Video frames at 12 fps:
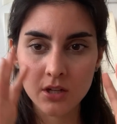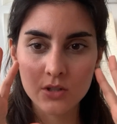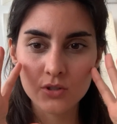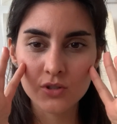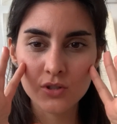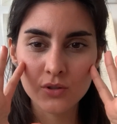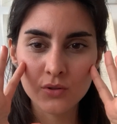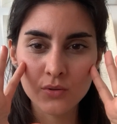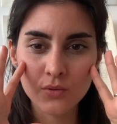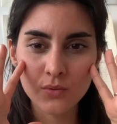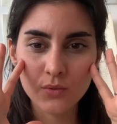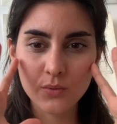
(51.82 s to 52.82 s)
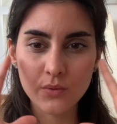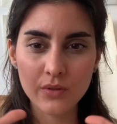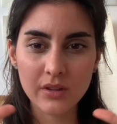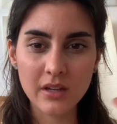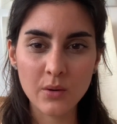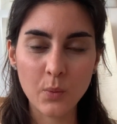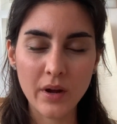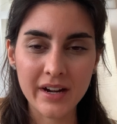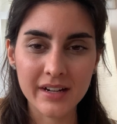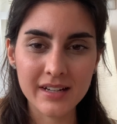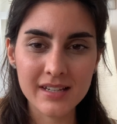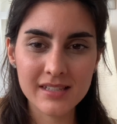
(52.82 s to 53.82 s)
to the
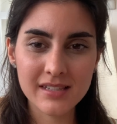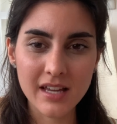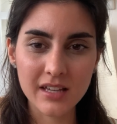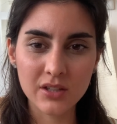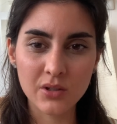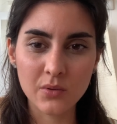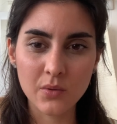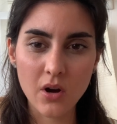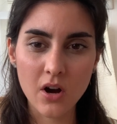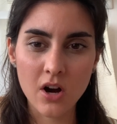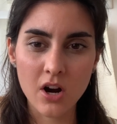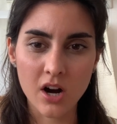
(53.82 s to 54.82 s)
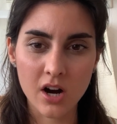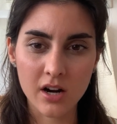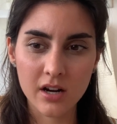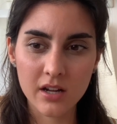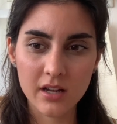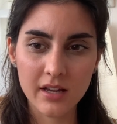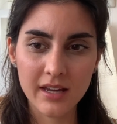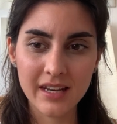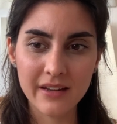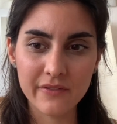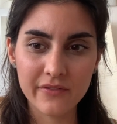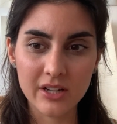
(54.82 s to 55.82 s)
awareness that you are in
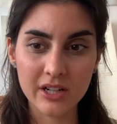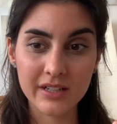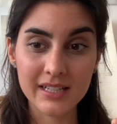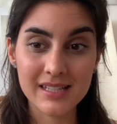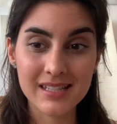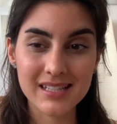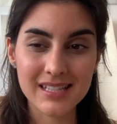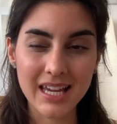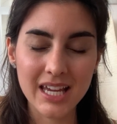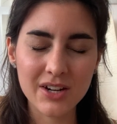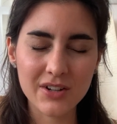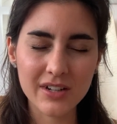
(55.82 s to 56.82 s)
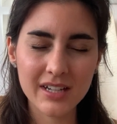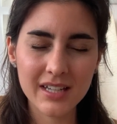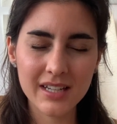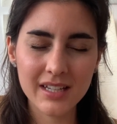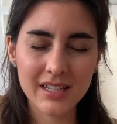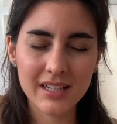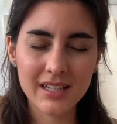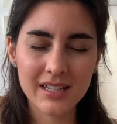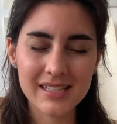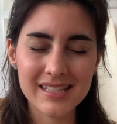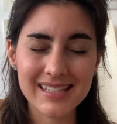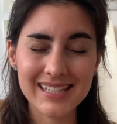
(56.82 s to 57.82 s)
a very sacred,
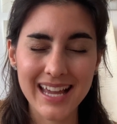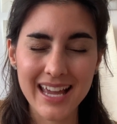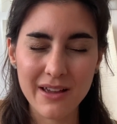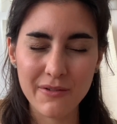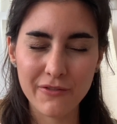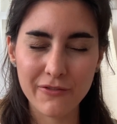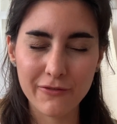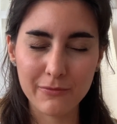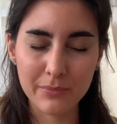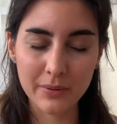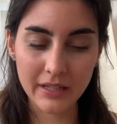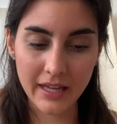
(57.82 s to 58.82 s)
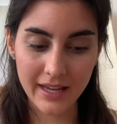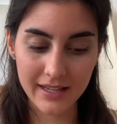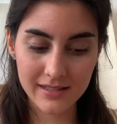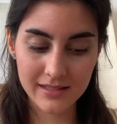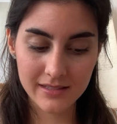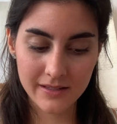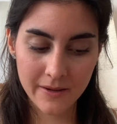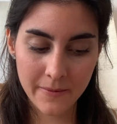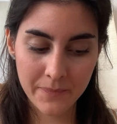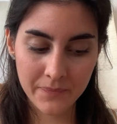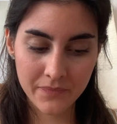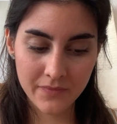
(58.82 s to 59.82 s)
safe place,
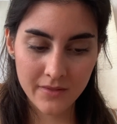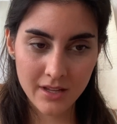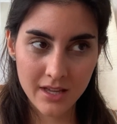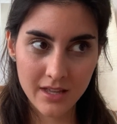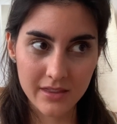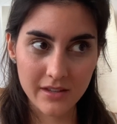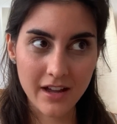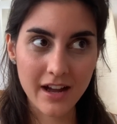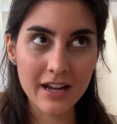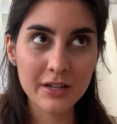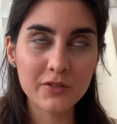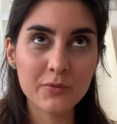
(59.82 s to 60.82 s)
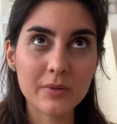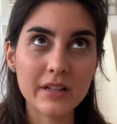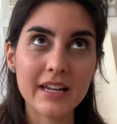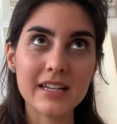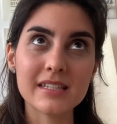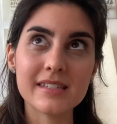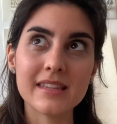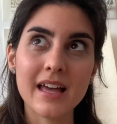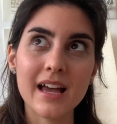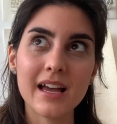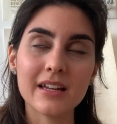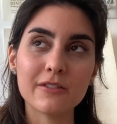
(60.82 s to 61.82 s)
the kind of place
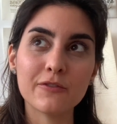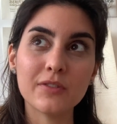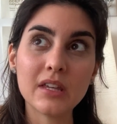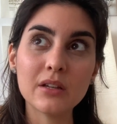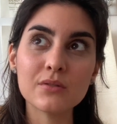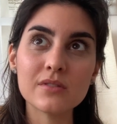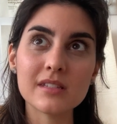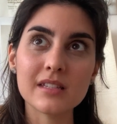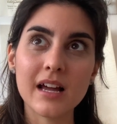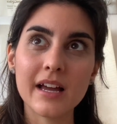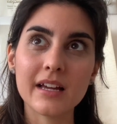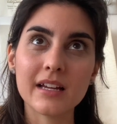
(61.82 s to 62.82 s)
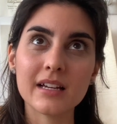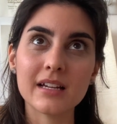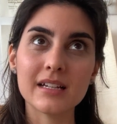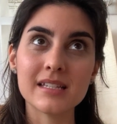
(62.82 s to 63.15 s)
that feels like a